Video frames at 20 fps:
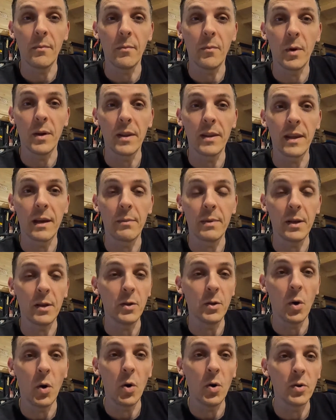whether that be a
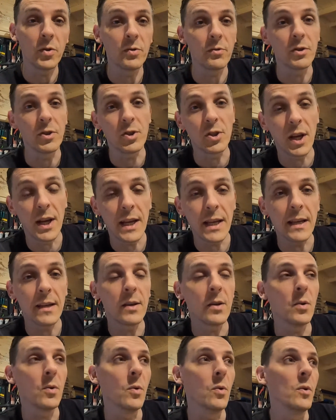nod or a
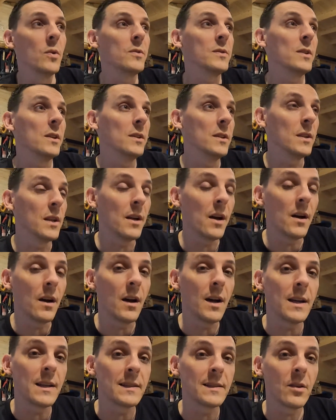shake or turn the
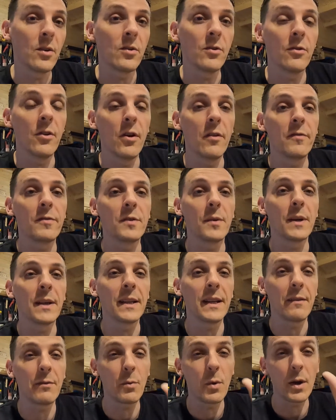eyes on or off. So I
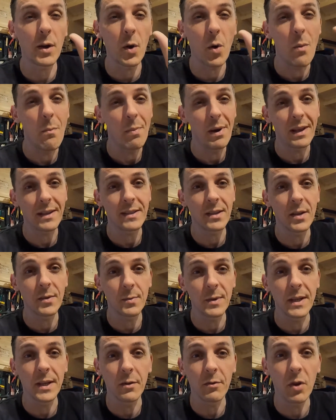can have quite complex
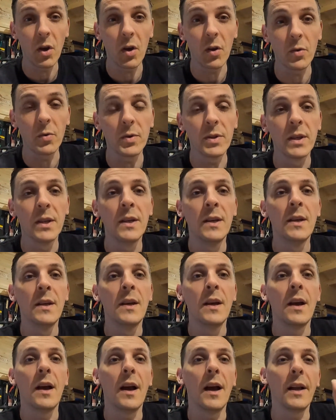Arduino code
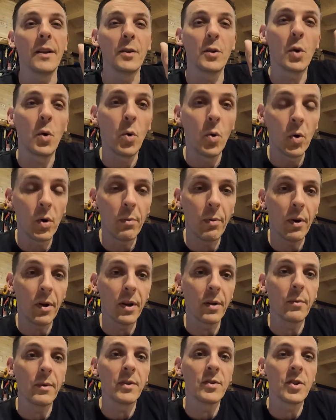and call upon
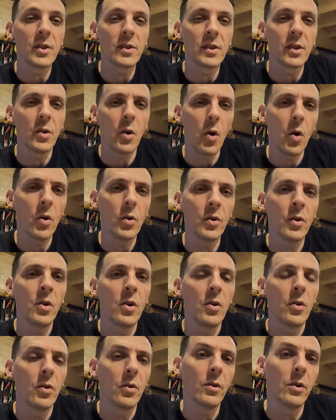it with just an on
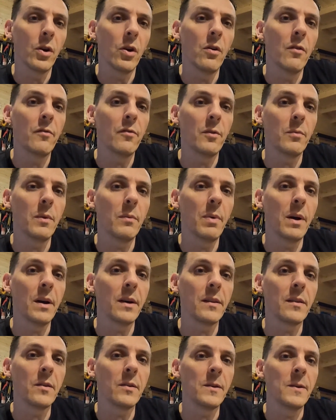or an off from the
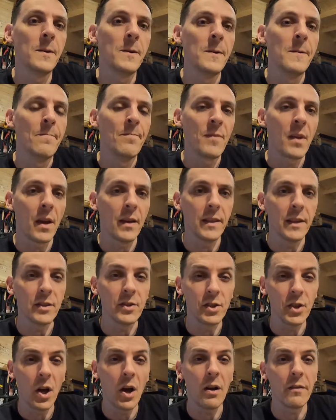Python. And then
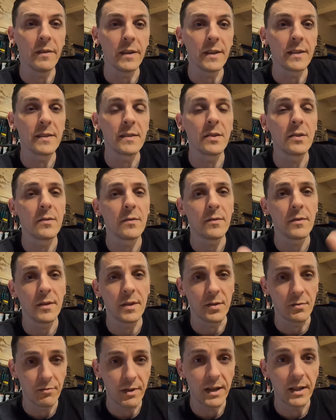Jarvis,
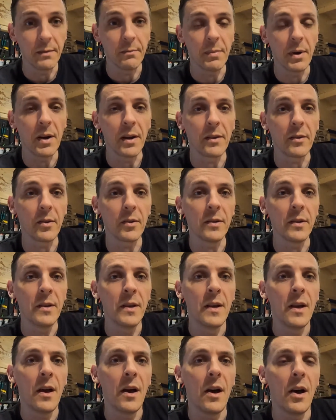that's written in Python,
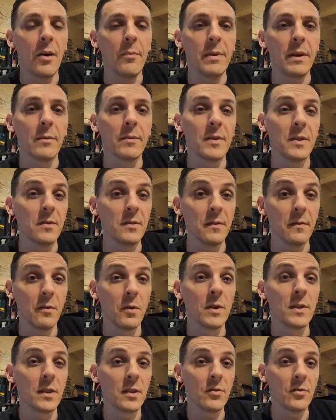I'll be able to use the
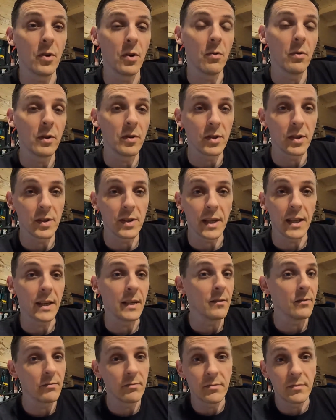voice control and just say